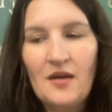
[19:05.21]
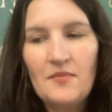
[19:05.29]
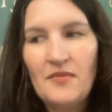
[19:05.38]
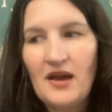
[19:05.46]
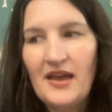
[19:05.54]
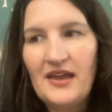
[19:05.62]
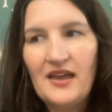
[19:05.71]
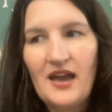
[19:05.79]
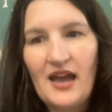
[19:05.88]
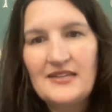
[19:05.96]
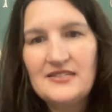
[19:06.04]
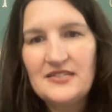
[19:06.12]
my
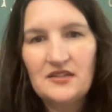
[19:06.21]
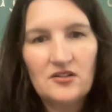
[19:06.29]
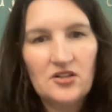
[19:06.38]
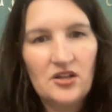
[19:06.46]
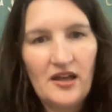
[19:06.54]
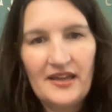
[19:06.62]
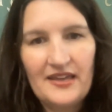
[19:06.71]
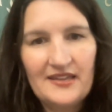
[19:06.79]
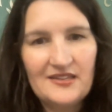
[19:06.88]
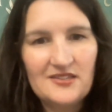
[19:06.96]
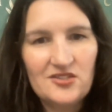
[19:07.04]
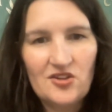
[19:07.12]
ideal
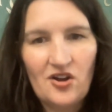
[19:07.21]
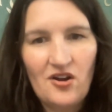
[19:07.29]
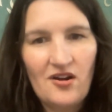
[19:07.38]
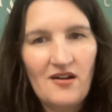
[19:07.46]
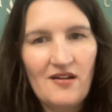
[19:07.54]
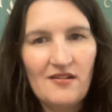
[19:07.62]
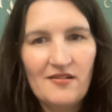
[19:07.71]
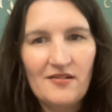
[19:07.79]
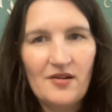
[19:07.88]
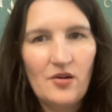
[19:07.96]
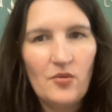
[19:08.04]
clients are